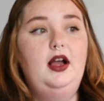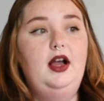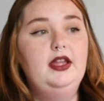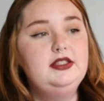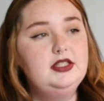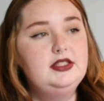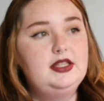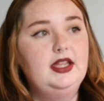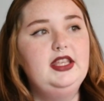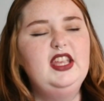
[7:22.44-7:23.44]
I just,
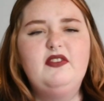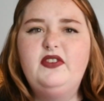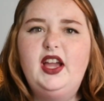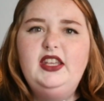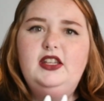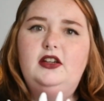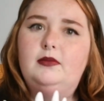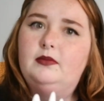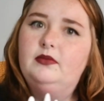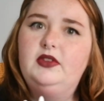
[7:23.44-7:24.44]
I can't find
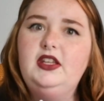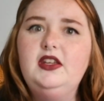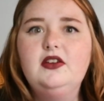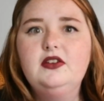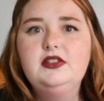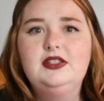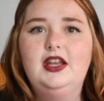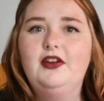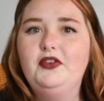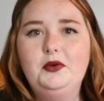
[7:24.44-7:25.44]
them the years that
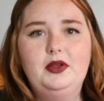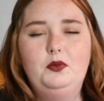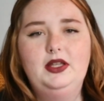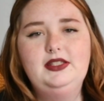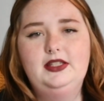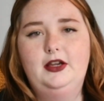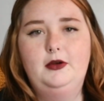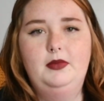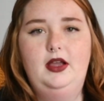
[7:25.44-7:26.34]
everyone wants them.